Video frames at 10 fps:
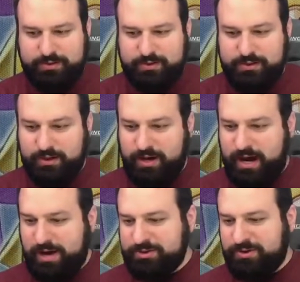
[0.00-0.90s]
All right,
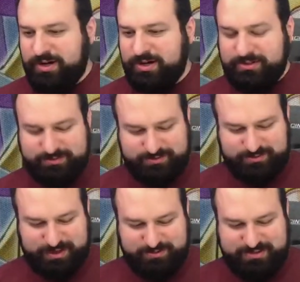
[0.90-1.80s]
I was wrong.
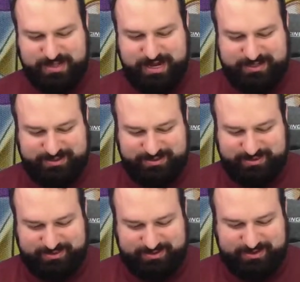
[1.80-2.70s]
That was not
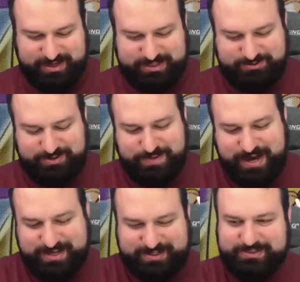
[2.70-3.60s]
the last 3
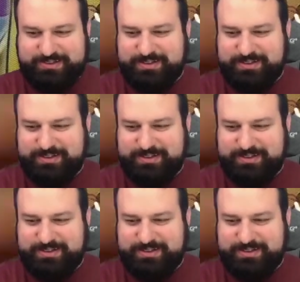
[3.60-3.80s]
pack.